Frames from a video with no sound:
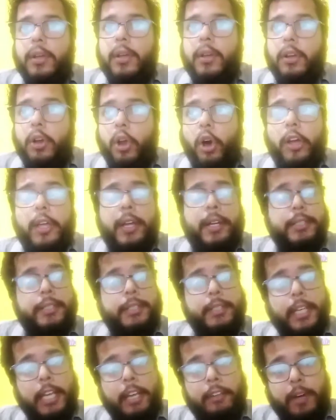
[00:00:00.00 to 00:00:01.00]

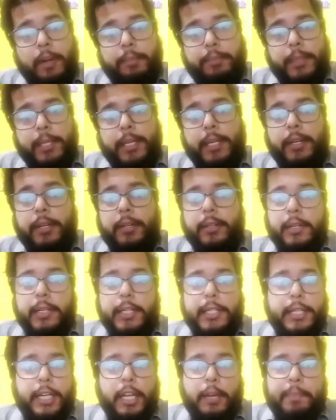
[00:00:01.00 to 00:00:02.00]
Lawyers gave up their
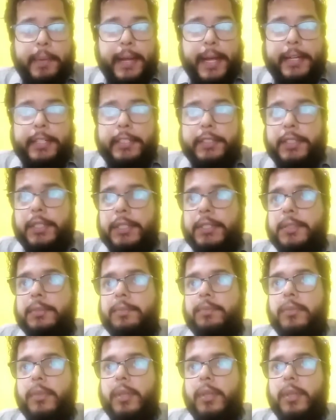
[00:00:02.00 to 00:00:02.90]
legal practices.